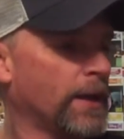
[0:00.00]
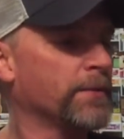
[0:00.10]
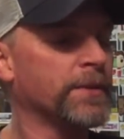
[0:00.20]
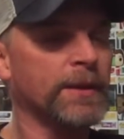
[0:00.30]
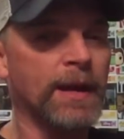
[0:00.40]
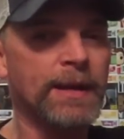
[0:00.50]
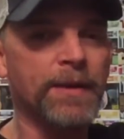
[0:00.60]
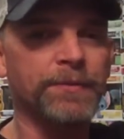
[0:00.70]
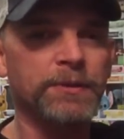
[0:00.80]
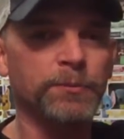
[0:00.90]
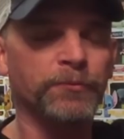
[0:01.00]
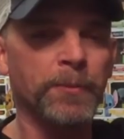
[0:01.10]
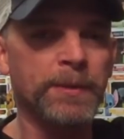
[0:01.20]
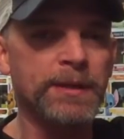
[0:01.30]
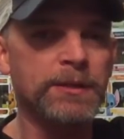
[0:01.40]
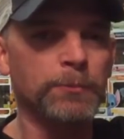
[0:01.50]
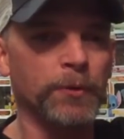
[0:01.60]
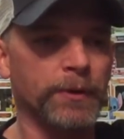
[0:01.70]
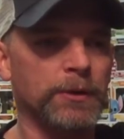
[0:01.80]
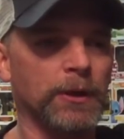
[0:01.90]
And then I got this one from the Disney
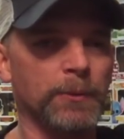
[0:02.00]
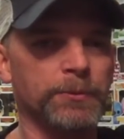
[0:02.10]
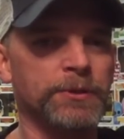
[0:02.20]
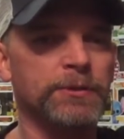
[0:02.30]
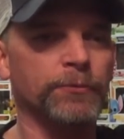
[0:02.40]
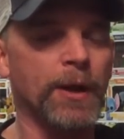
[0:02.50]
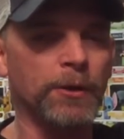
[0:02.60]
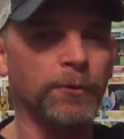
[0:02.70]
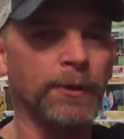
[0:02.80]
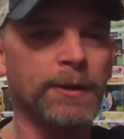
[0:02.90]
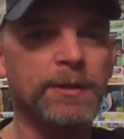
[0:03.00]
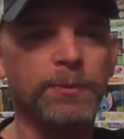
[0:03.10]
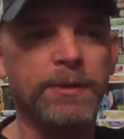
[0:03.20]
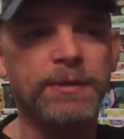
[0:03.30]
Movie Club, just a regular release